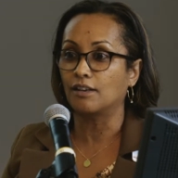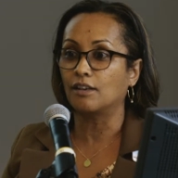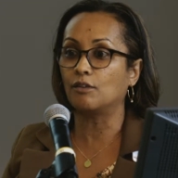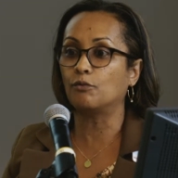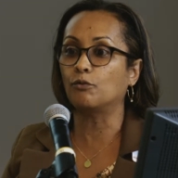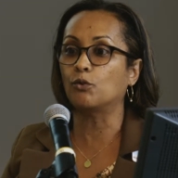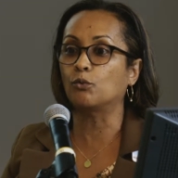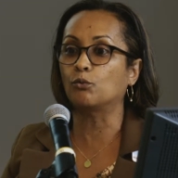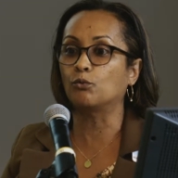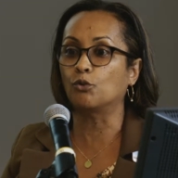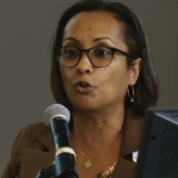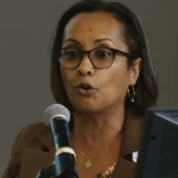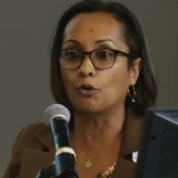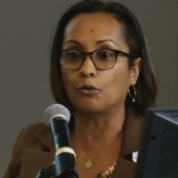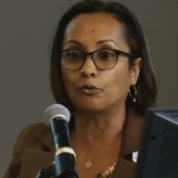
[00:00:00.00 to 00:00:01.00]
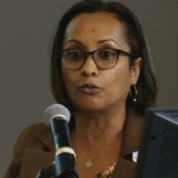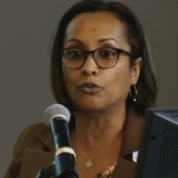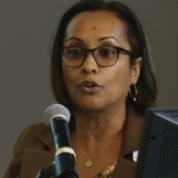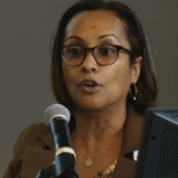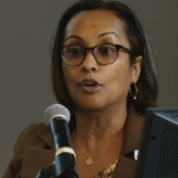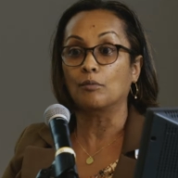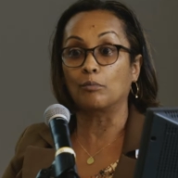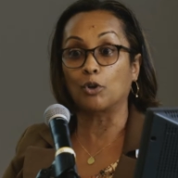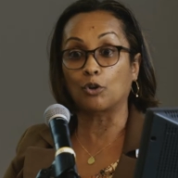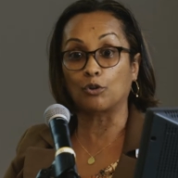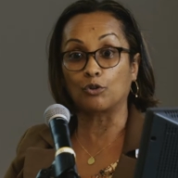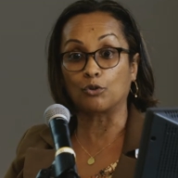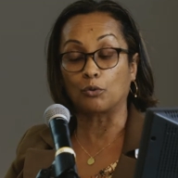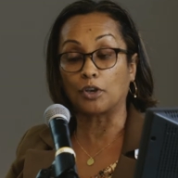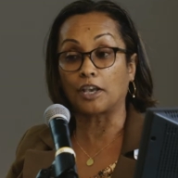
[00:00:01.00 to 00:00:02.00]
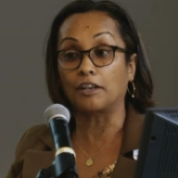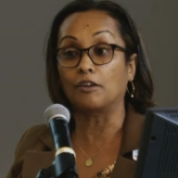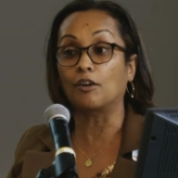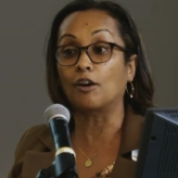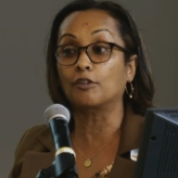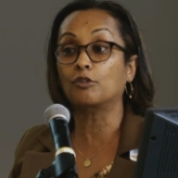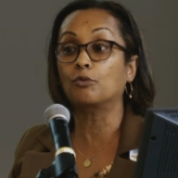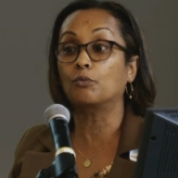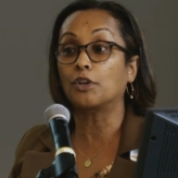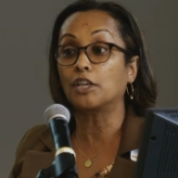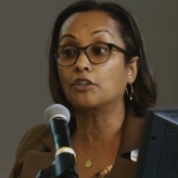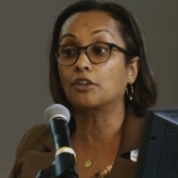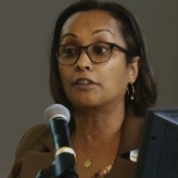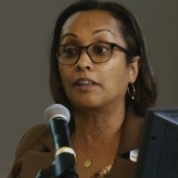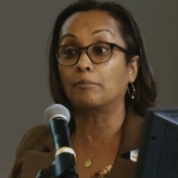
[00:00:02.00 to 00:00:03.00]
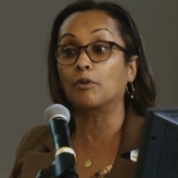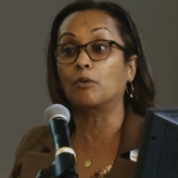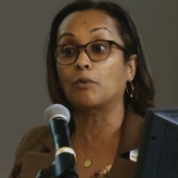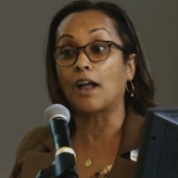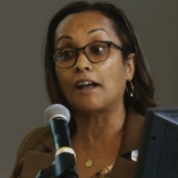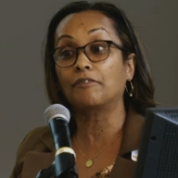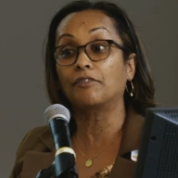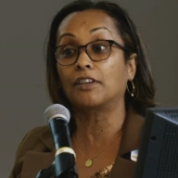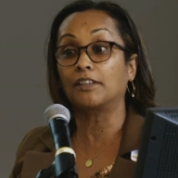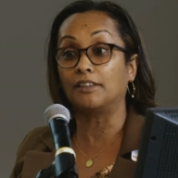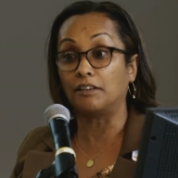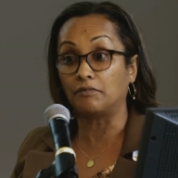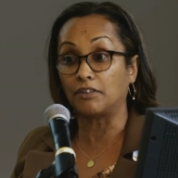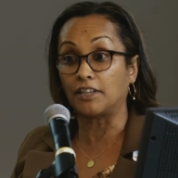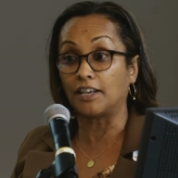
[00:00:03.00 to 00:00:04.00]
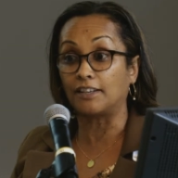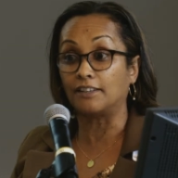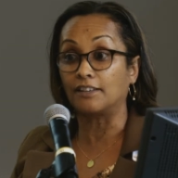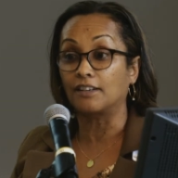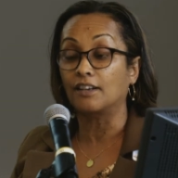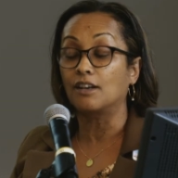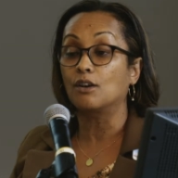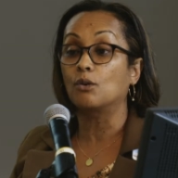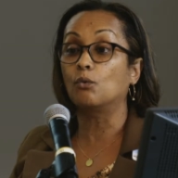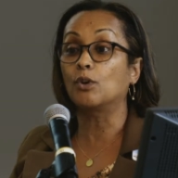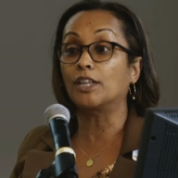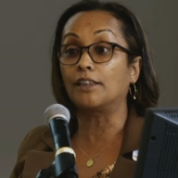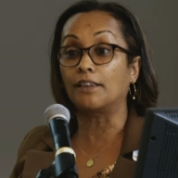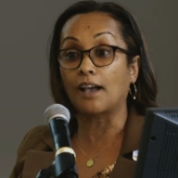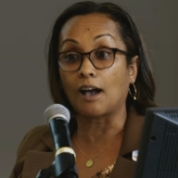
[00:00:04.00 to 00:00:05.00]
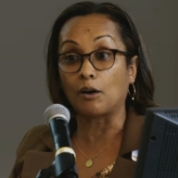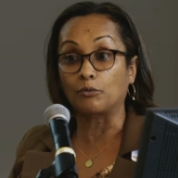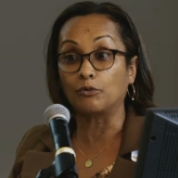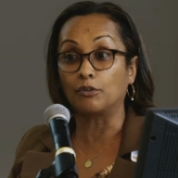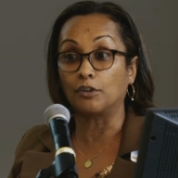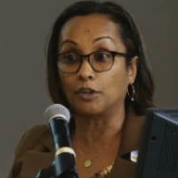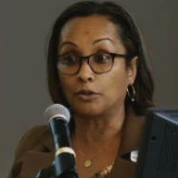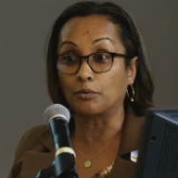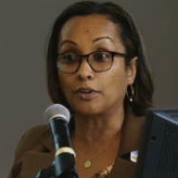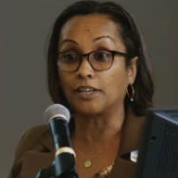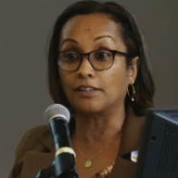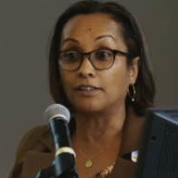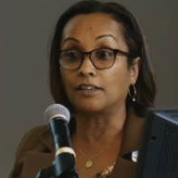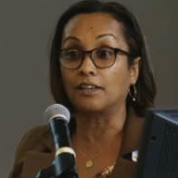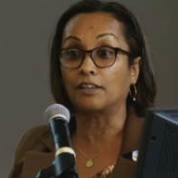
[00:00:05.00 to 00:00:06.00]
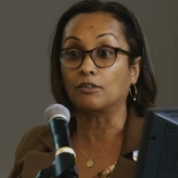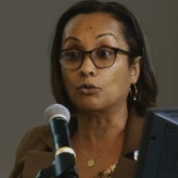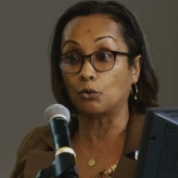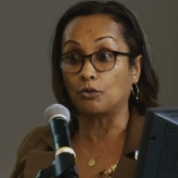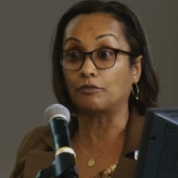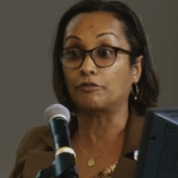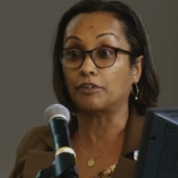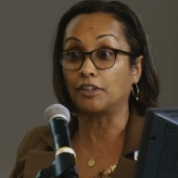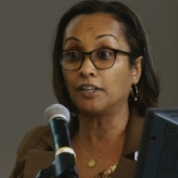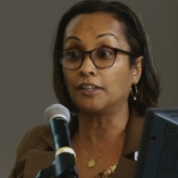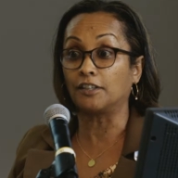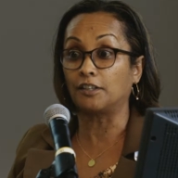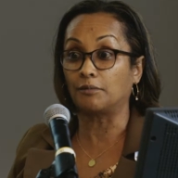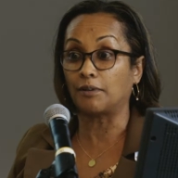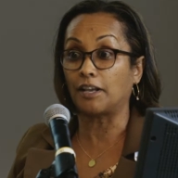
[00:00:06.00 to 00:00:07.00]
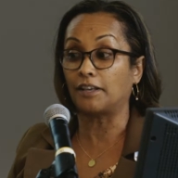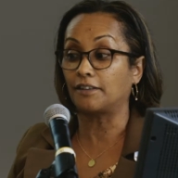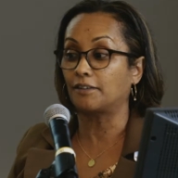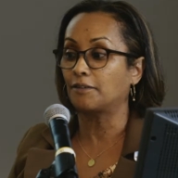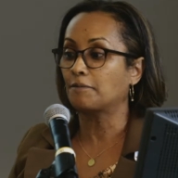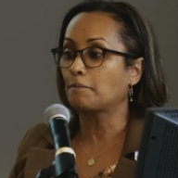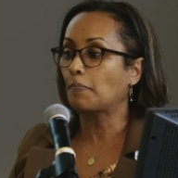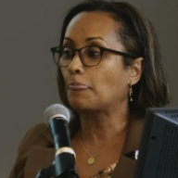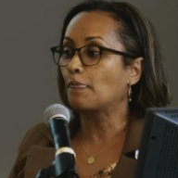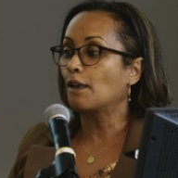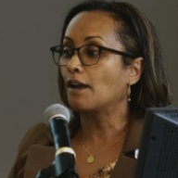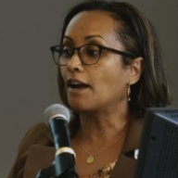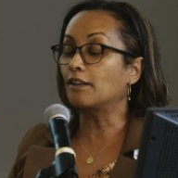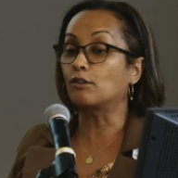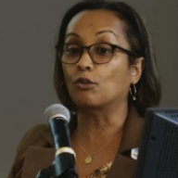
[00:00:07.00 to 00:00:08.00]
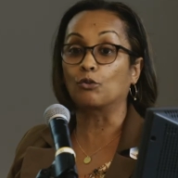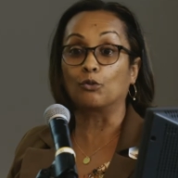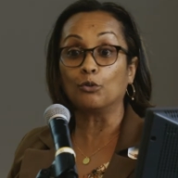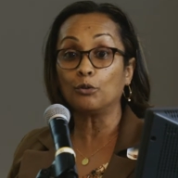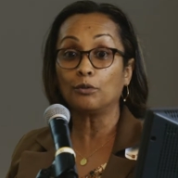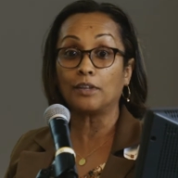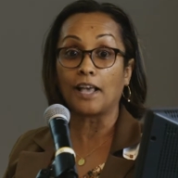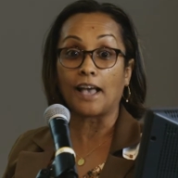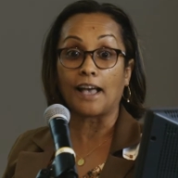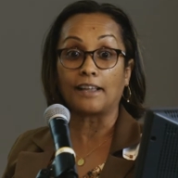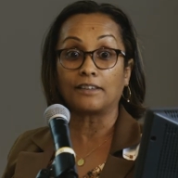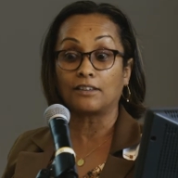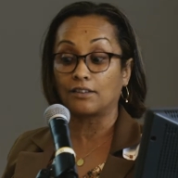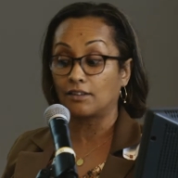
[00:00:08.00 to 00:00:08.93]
if you don't, because you cannot reach a demographic dividend without decreasing total fertility rate. And to do that,